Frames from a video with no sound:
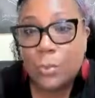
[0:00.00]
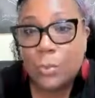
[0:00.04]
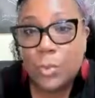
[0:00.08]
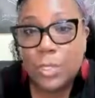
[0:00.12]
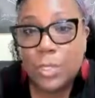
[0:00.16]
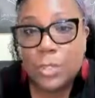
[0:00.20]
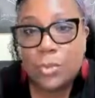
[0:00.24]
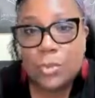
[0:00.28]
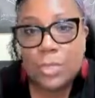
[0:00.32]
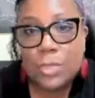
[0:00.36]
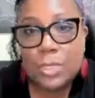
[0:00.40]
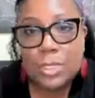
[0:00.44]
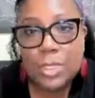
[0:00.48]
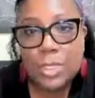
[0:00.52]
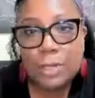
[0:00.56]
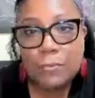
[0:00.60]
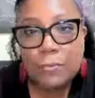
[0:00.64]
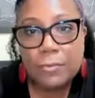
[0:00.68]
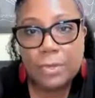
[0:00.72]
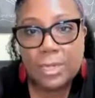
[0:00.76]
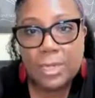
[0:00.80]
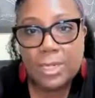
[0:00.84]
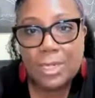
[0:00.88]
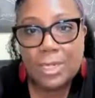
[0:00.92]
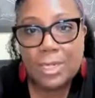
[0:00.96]
when you
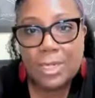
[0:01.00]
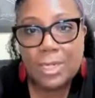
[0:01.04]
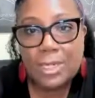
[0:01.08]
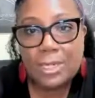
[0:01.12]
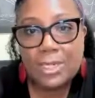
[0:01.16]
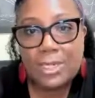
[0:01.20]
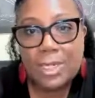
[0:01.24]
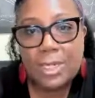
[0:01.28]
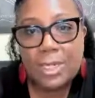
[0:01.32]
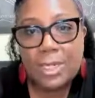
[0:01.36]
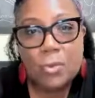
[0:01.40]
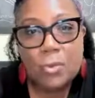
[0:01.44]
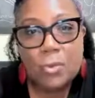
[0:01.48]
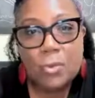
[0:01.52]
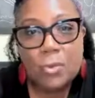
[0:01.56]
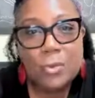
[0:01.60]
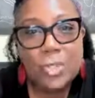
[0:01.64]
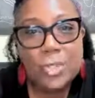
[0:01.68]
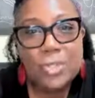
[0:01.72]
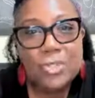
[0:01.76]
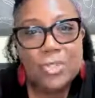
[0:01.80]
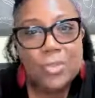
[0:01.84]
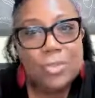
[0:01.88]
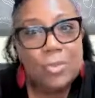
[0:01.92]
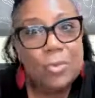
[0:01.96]
discover the things that you
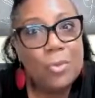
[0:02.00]
wish